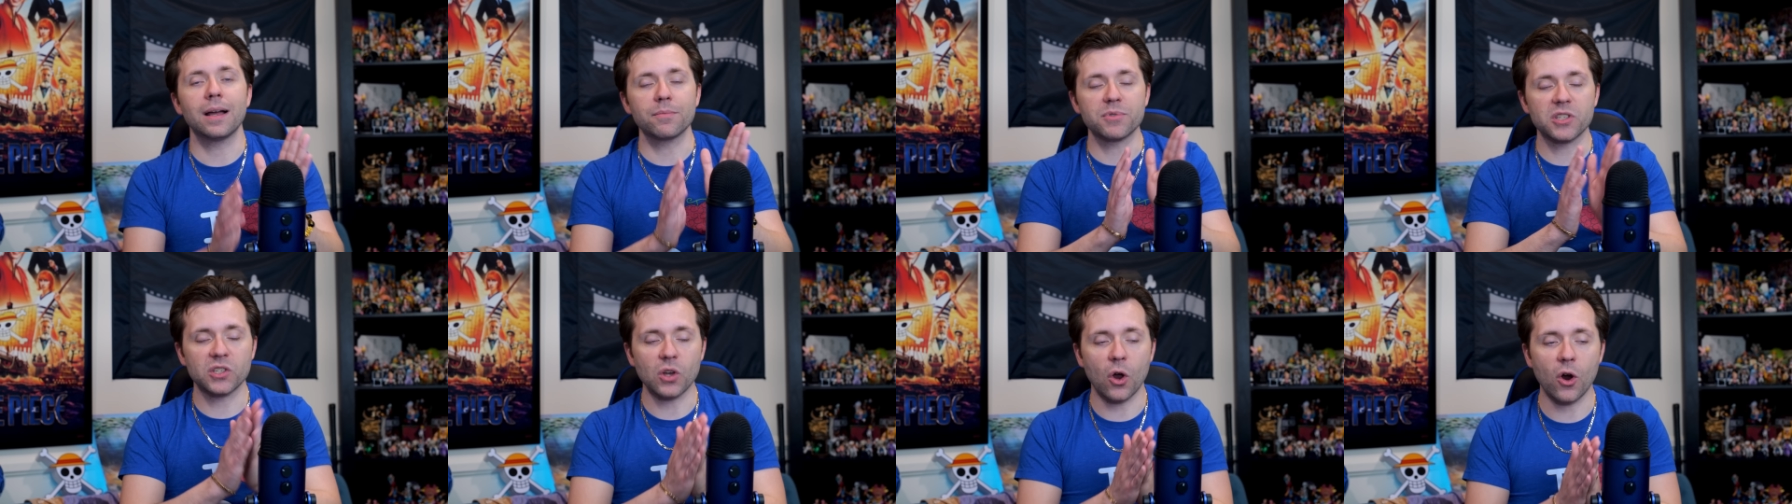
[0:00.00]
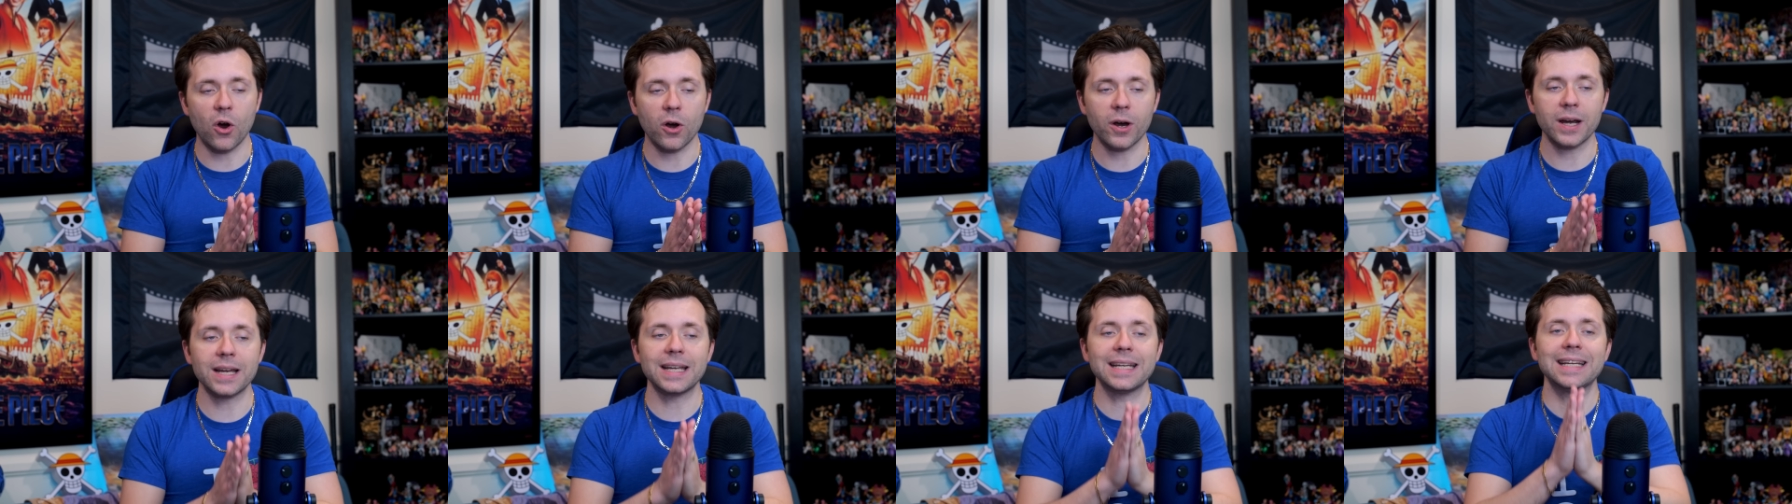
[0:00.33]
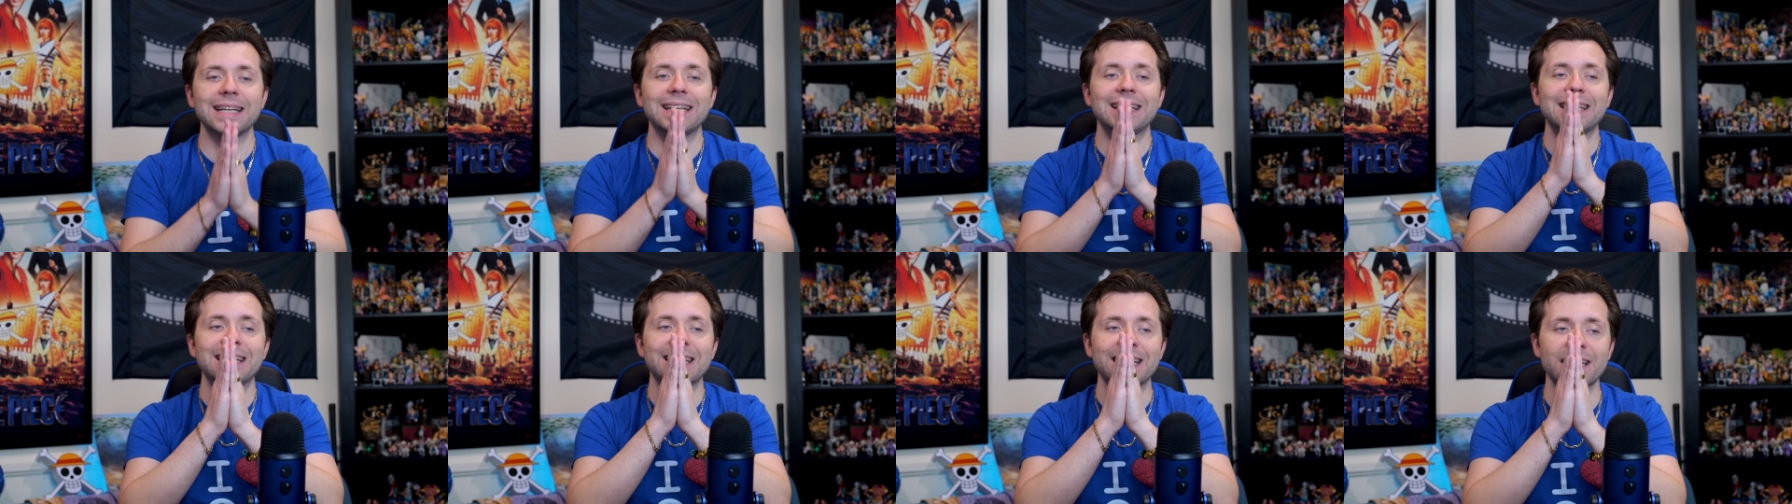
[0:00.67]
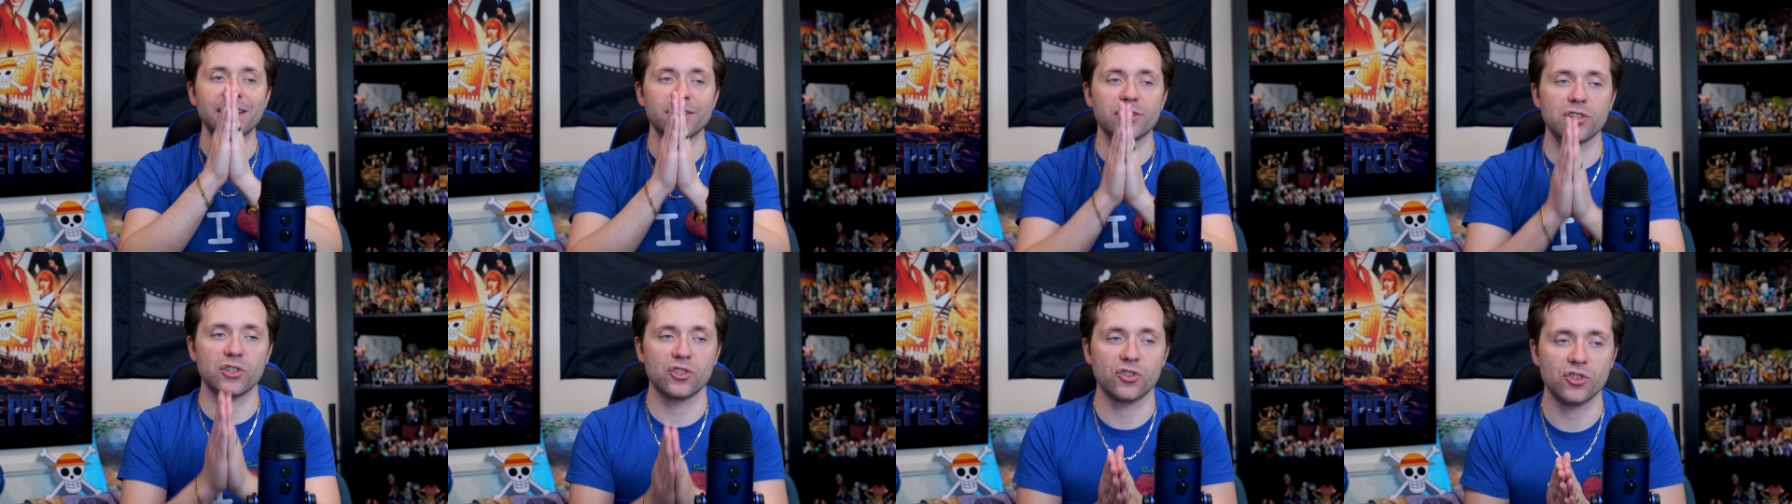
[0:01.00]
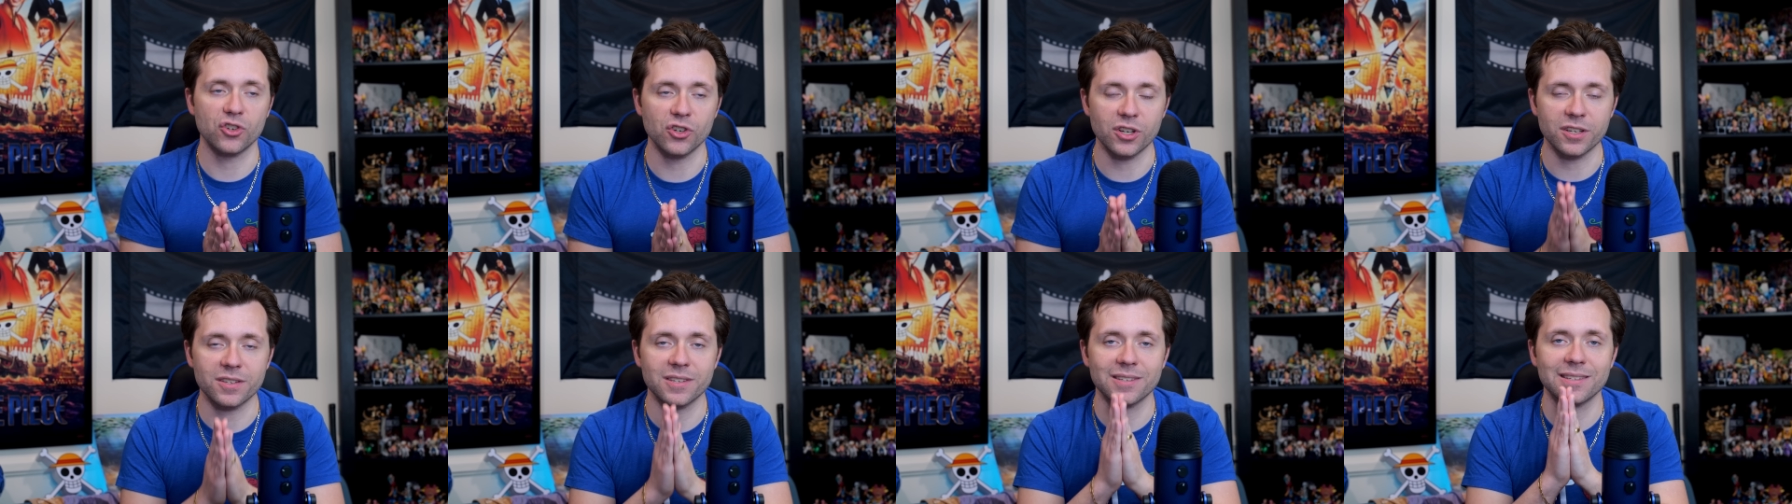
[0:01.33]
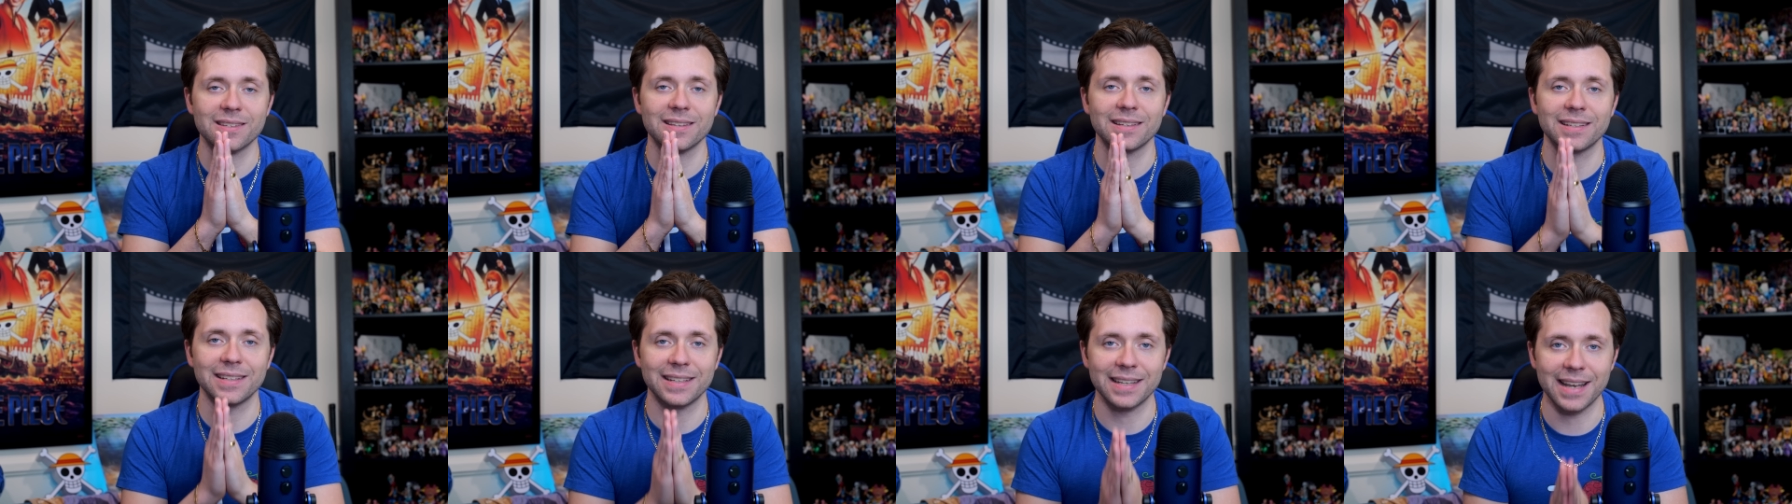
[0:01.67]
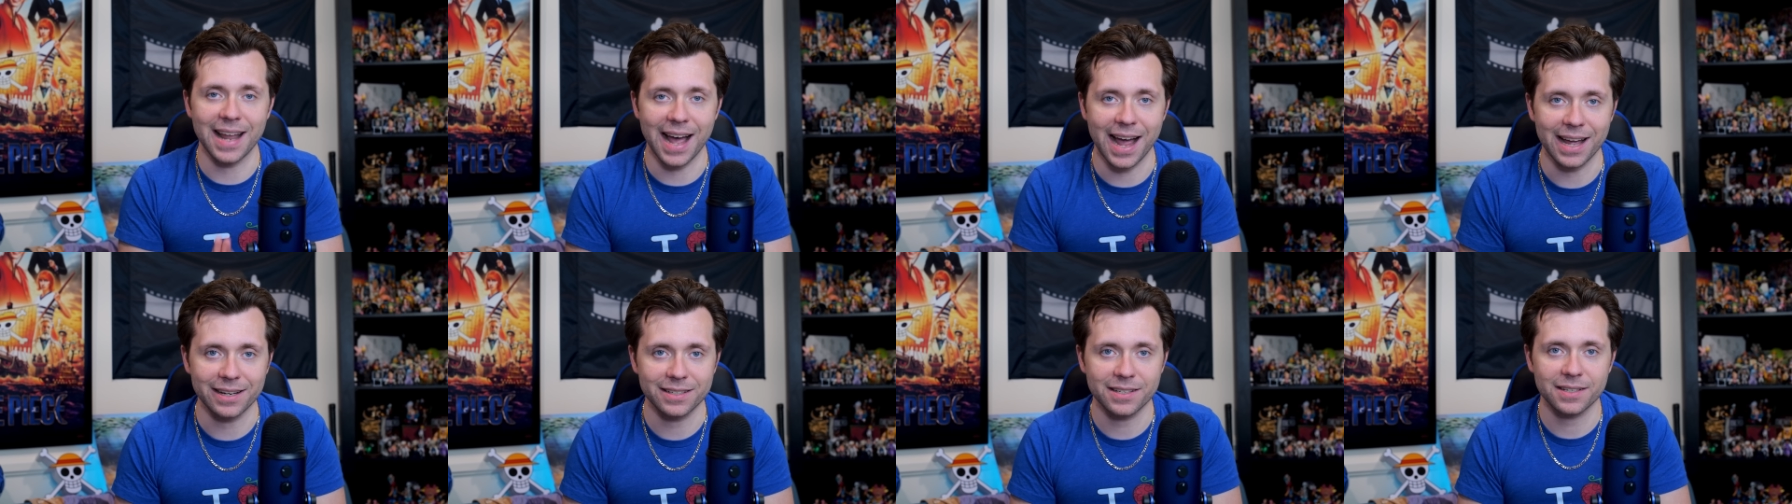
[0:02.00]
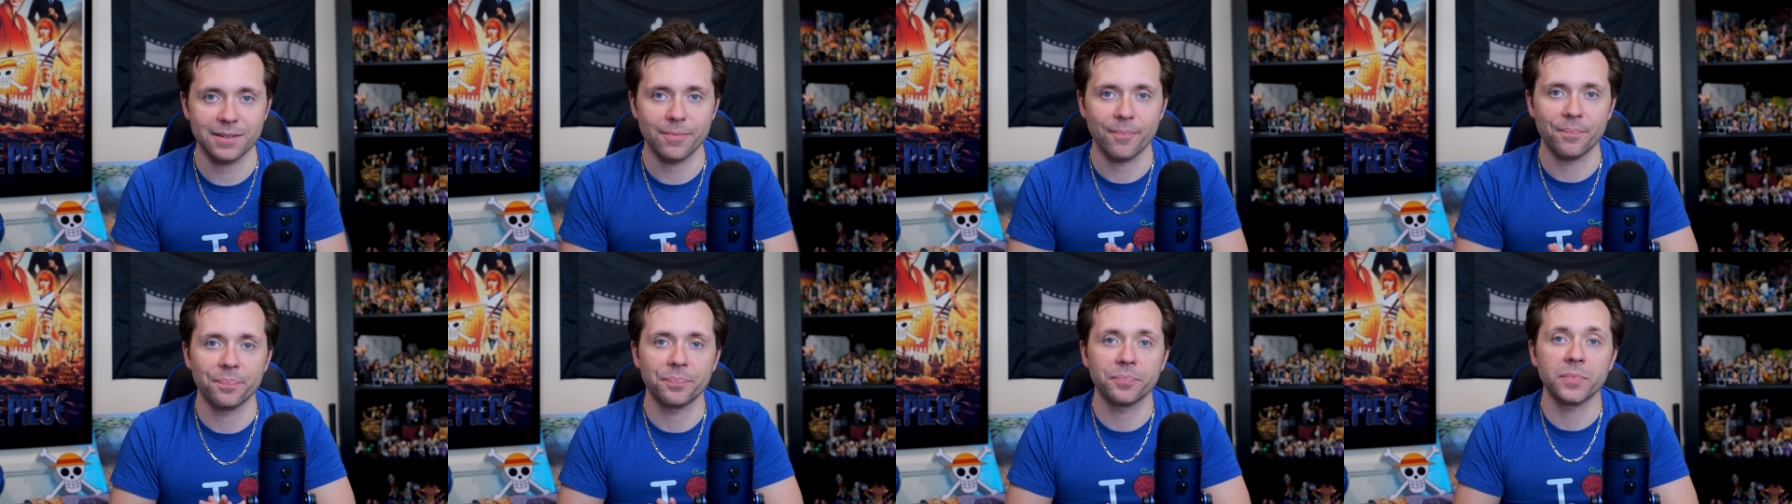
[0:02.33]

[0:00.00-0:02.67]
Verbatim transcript: Sorry, it's just not.